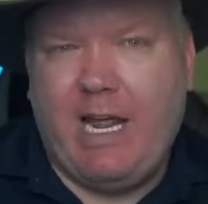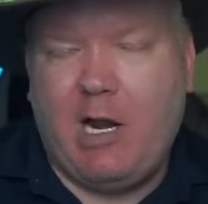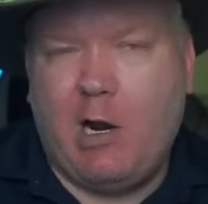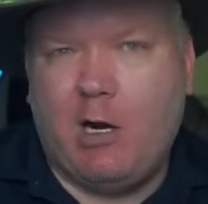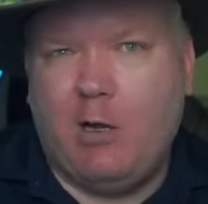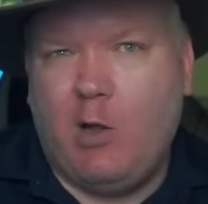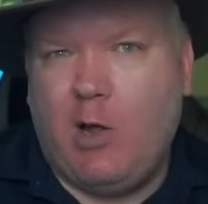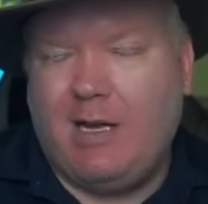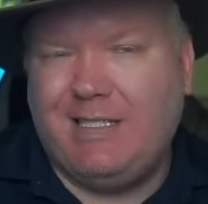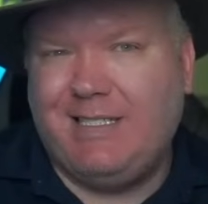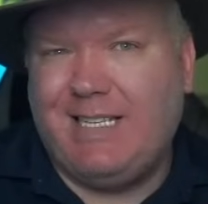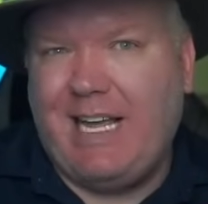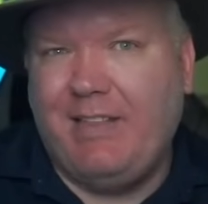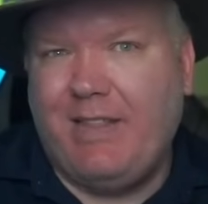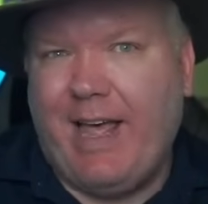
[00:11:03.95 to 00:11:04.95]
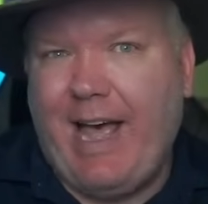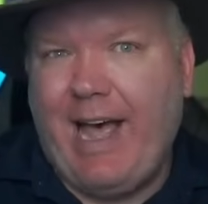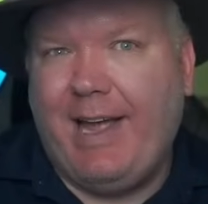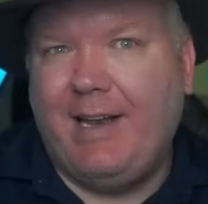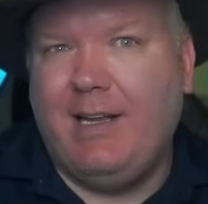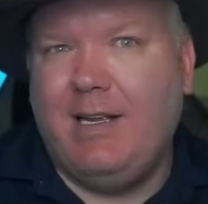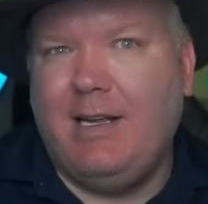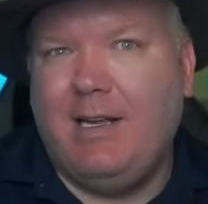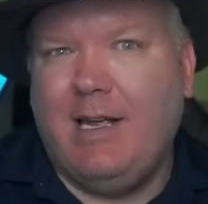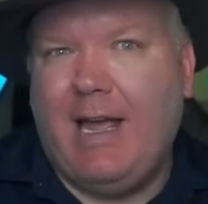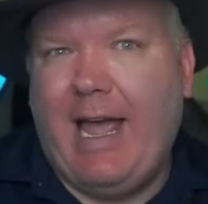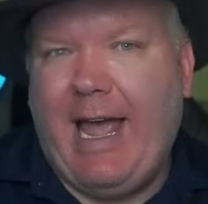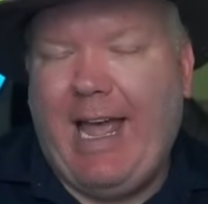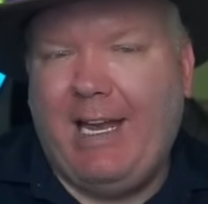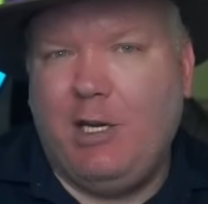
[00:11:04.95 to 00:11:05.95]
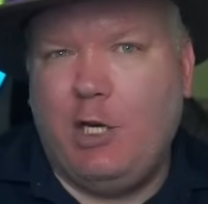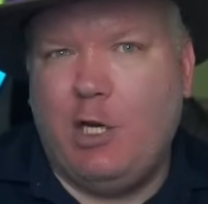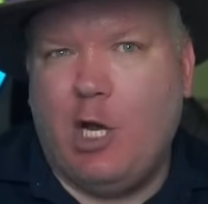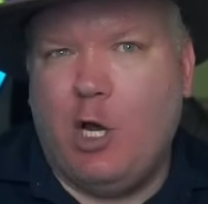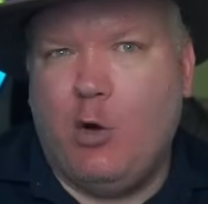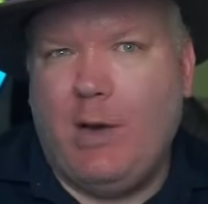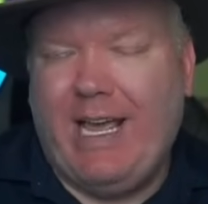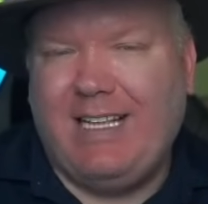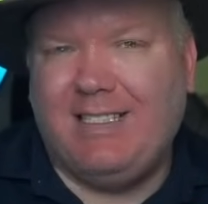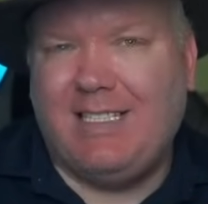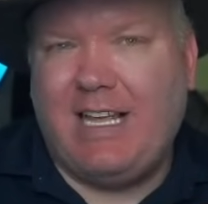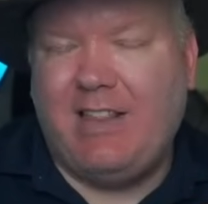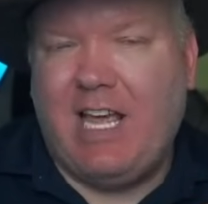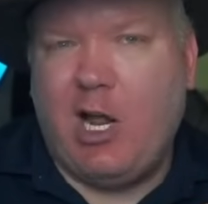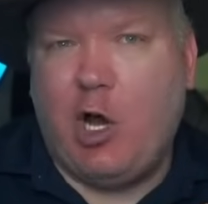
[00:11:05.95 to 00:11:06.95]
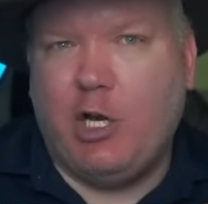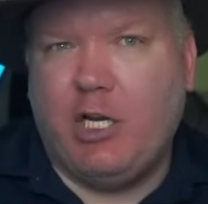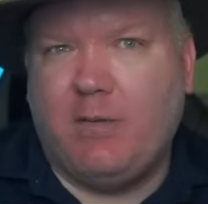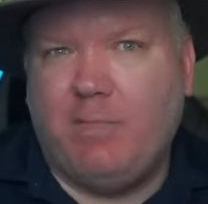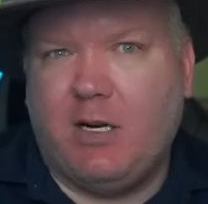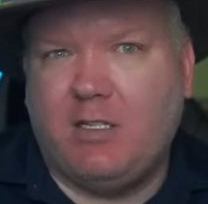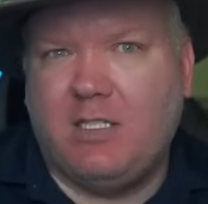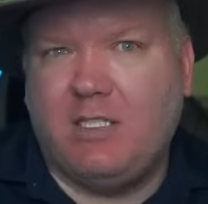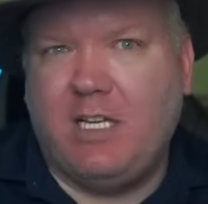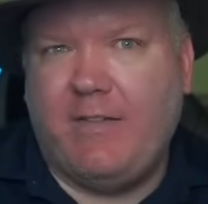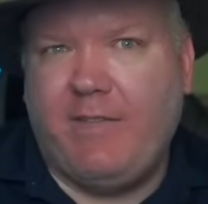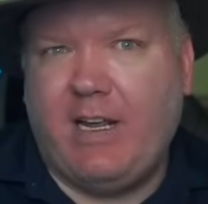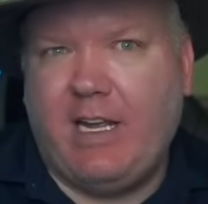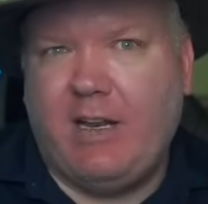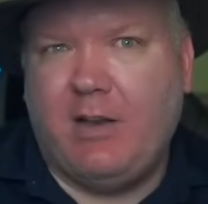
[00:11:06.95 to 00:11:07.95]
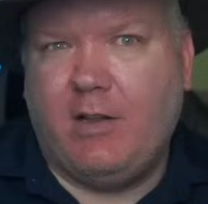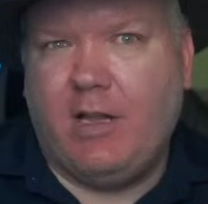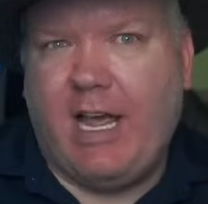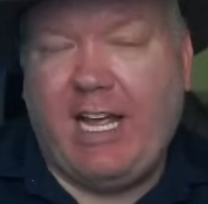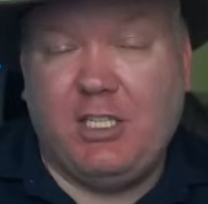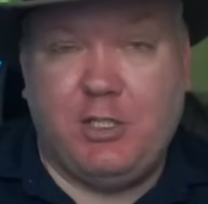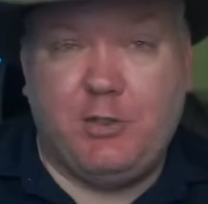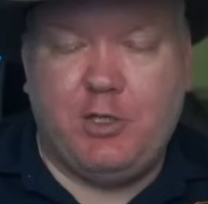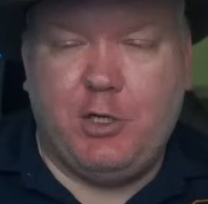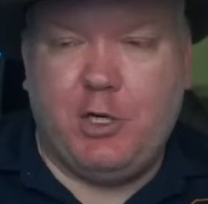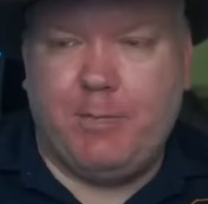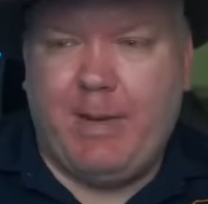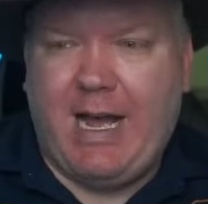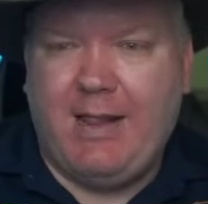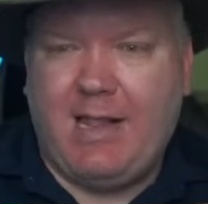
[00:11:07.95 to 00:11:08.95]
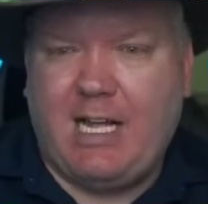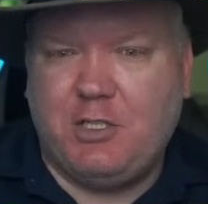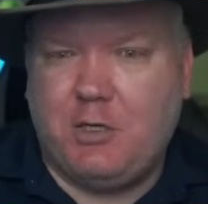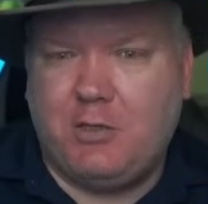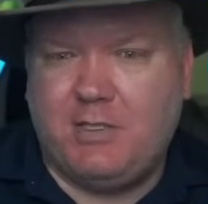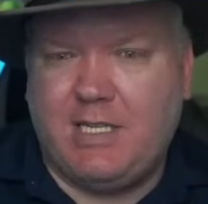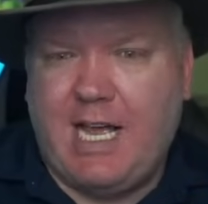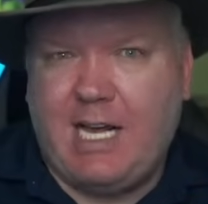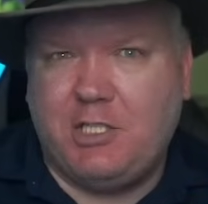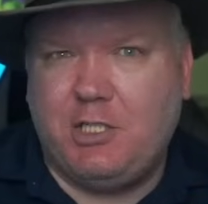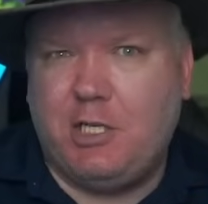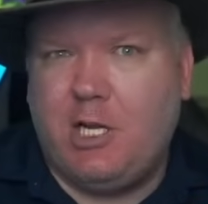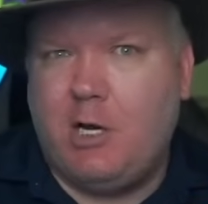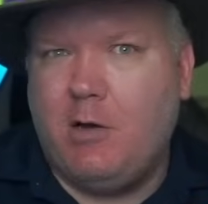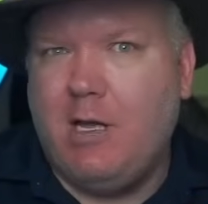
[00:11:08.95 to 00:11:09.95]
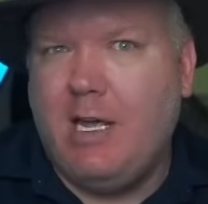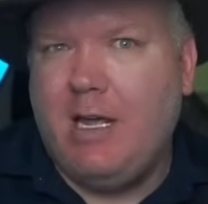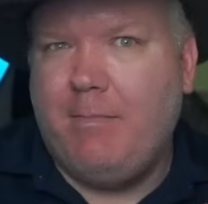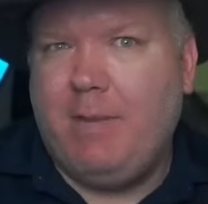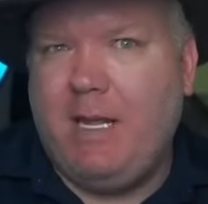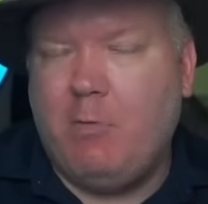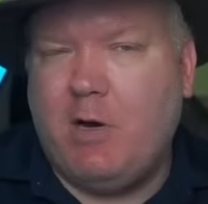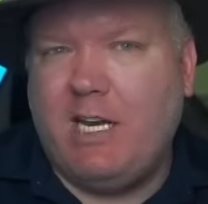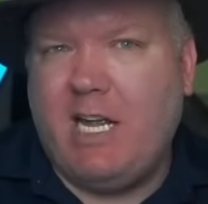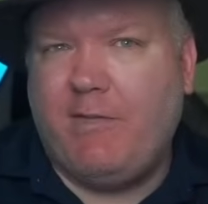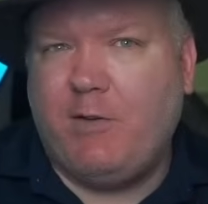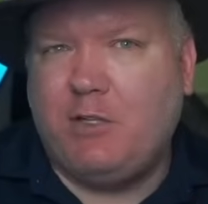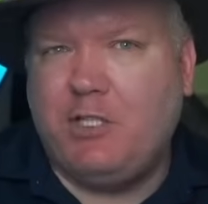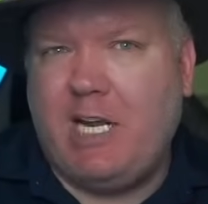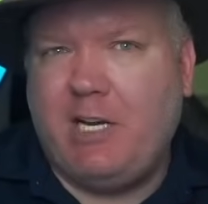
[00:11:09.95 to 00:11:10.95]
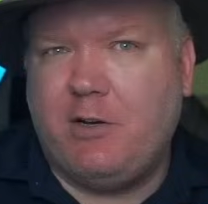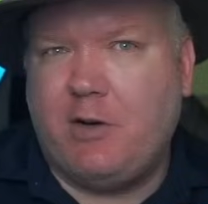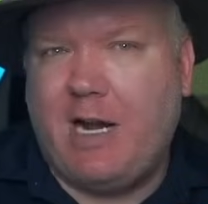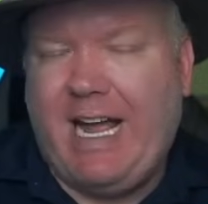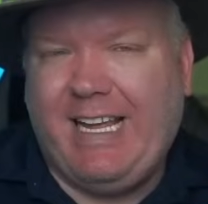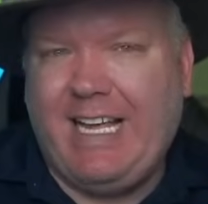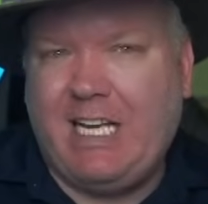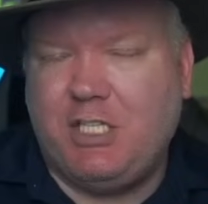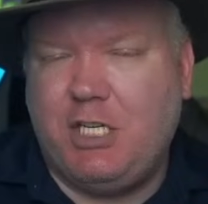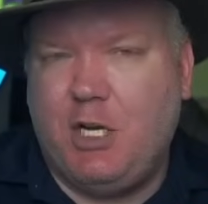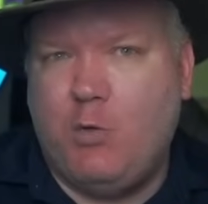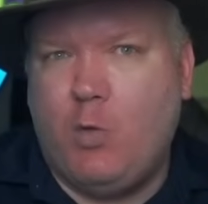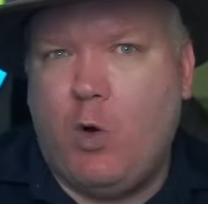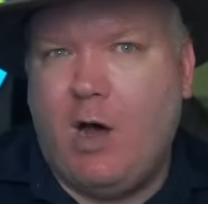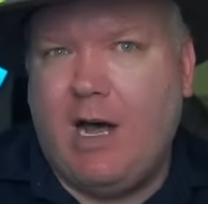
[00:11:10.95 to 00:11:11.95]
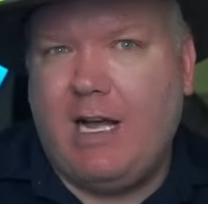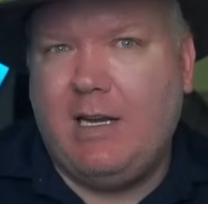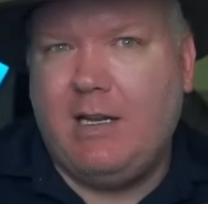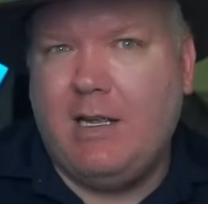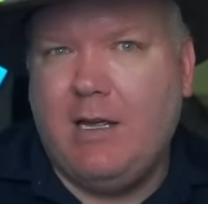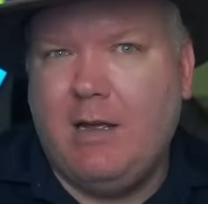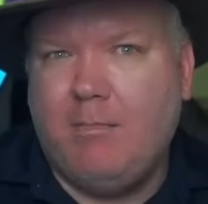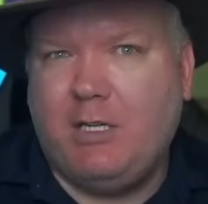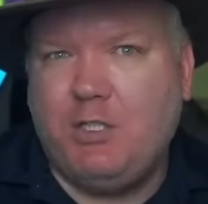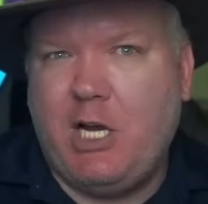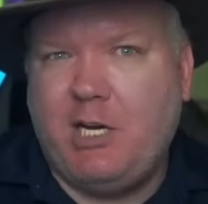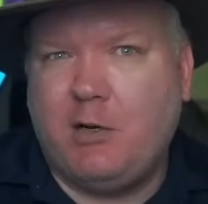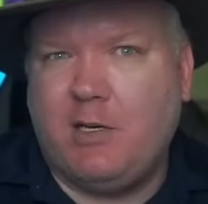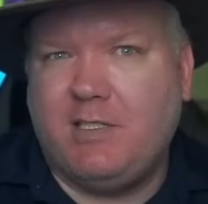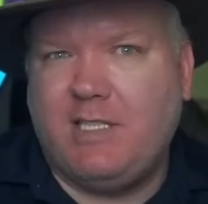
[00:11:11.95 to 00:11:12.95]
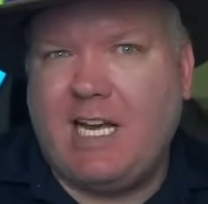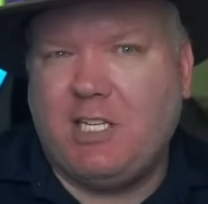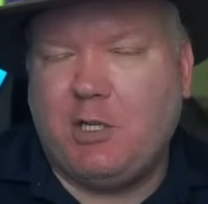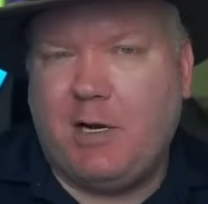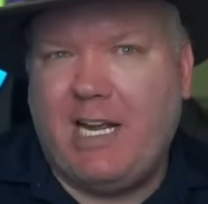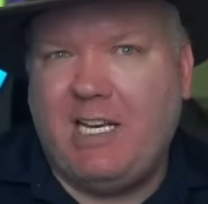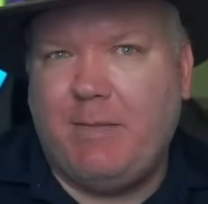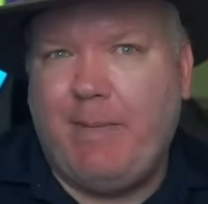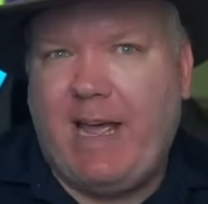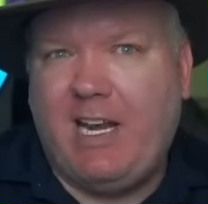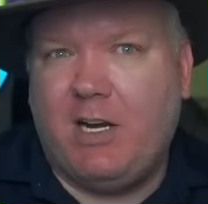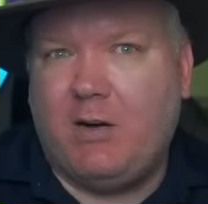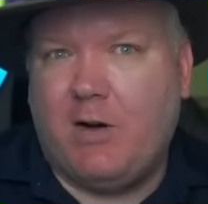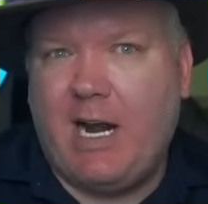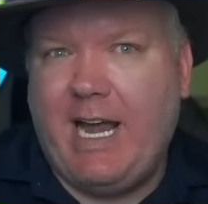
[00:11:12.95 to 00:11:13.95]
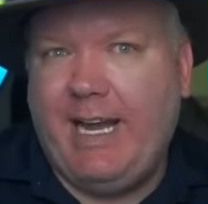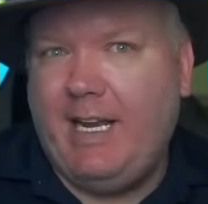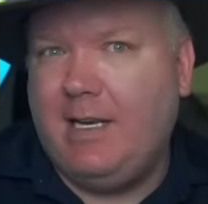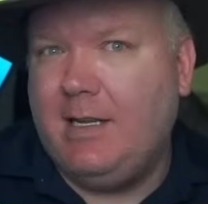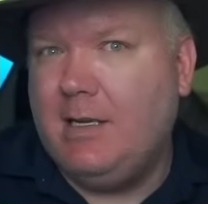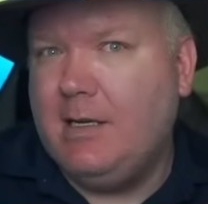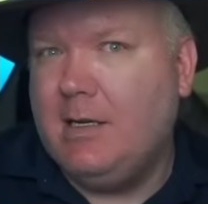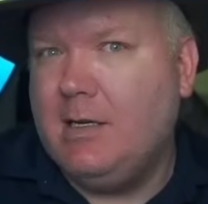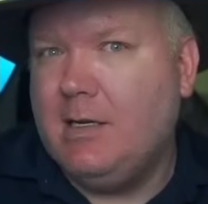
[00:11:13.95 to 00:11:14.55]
And our law said that. And, you know, it said that on your birth certificate. As to your biological sex, you know, be whatever gender I guess you want, but gender and sex are independent, right?